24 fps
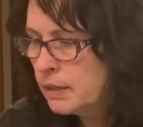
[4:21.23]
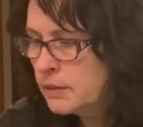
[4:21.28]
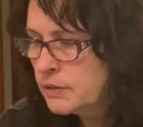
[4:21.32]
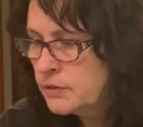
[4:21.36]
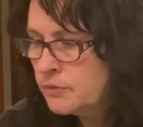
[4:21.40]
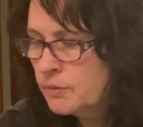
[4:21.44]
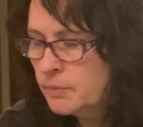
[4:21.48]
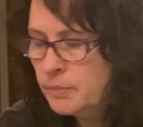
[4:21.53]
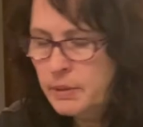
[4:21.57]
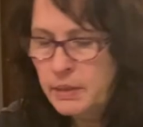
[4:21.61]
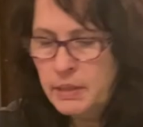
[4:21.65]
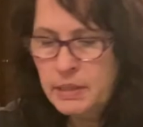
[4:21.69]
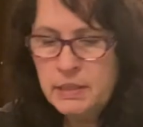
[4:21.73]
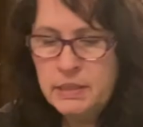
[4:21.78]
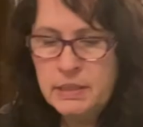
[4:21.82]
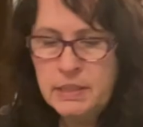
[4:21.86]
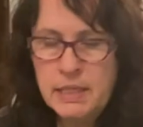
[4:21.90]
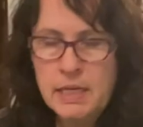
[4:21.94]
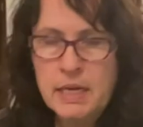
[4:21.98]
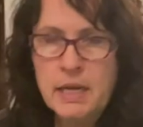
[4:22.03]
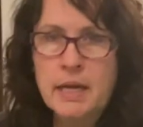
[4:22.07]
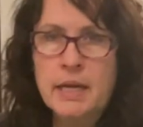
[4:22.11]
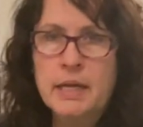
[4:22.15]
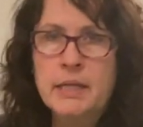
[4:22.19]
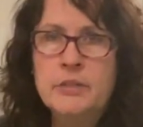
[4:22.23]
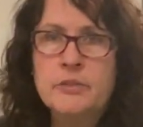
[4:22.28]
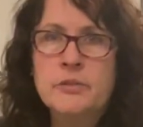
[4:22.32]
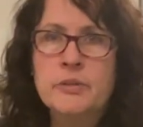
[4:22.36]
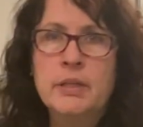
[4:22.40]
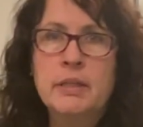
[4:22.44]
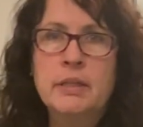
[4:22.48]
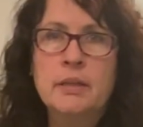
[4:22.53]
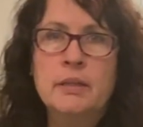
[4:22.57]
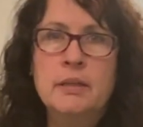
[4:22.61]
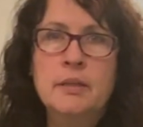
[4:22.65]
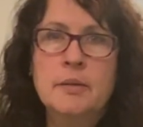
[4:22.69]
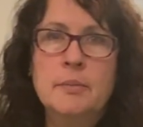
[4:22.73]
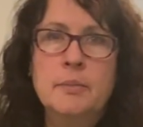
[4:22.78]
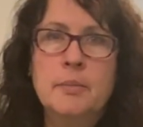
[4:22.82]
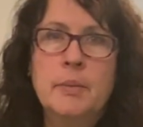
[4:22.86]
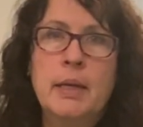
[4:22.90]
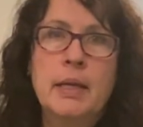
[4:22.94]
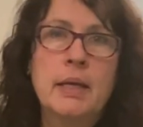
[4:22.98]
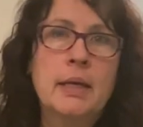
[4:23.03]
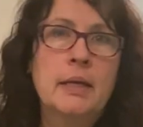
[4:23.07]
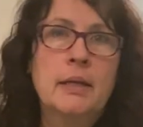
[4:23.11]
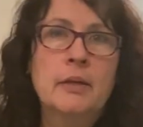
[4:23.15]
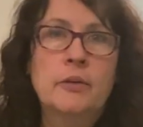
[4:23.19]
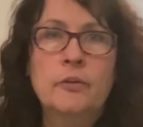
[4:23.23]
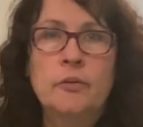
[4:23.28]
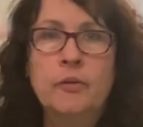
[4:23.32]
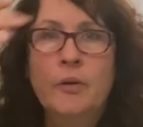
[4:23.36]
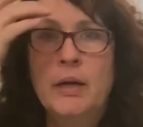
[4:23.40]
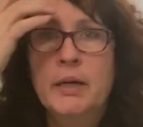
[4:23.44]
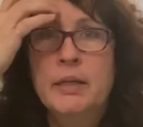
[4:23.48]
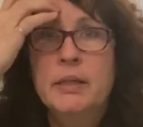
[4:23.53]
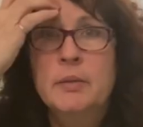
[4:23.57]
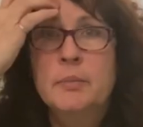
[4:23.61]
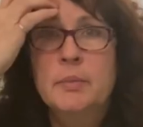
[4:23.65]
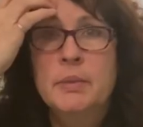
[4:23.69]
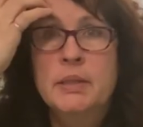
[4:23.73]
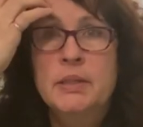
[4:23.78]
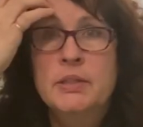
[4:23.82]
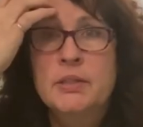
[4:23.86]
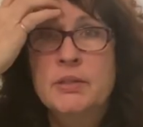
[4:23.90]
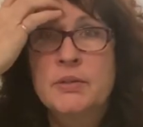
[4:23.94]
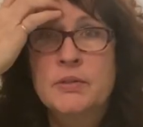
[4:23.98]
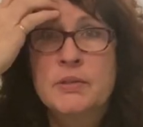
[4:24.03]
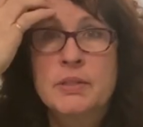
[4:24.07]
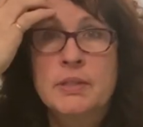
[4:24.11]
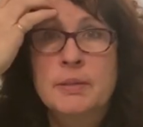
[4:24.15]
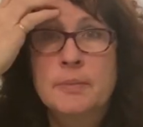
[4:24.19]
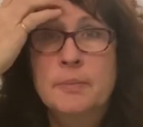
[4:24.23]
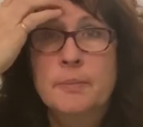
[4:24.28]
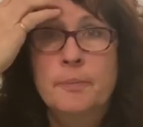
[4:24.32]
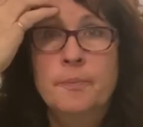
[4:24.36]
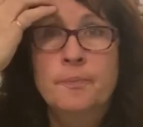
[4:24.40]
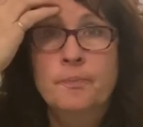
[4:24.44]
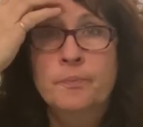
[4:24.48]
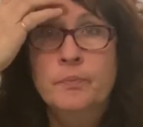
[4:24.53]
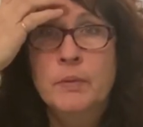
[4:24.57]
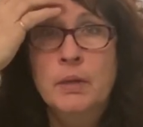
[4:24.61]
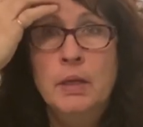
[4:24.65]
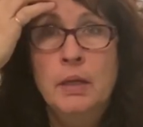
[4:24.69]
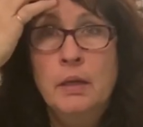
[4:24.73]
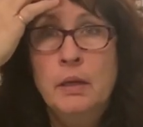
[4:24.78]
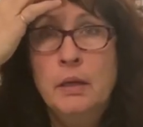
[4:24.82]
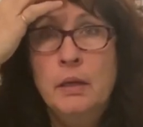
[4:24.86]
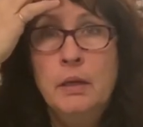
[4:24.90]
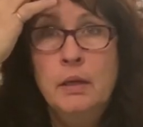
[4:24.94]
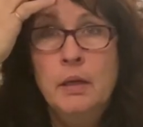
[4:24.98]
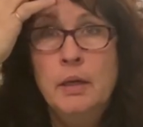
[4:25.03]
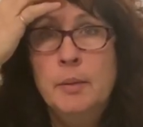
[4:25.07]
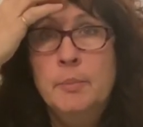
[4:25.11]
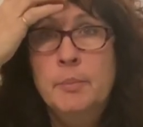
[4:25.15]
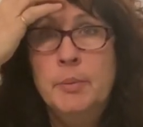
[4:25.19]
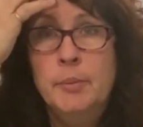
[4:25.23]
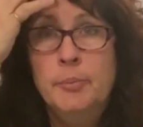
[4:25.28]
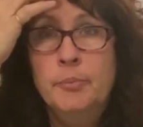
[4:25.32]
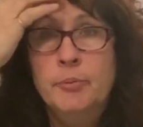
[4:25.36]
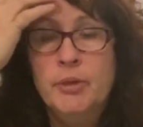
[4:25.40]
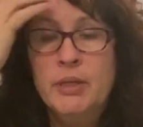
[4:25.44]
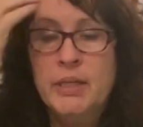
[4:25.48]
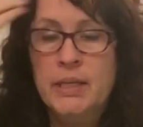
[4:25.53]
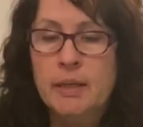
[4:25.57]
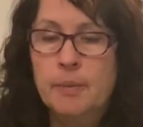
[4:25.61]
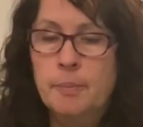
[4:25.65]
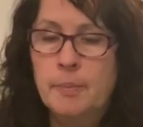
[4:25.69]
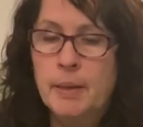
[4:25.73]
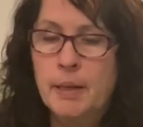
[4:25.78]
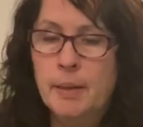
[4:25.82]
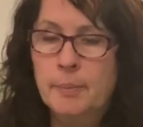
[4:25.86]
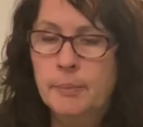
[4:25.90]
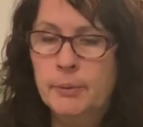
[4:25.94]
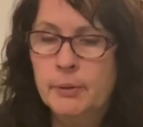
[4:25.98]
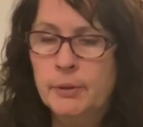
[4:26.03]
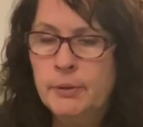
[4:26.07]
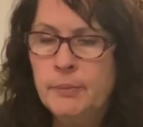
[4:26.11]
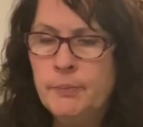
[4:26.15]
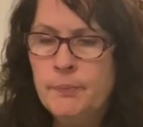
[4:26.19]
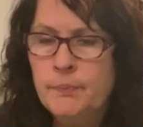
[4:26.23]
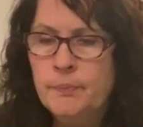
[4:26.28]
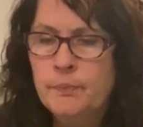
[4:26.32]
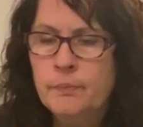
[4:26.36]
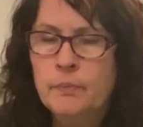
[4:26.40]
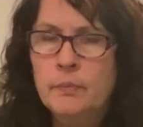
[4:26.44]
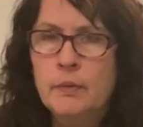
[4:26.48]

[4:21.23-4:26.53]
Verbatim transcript: so I'm going to dehydrate them and grind them into some paprika pepper.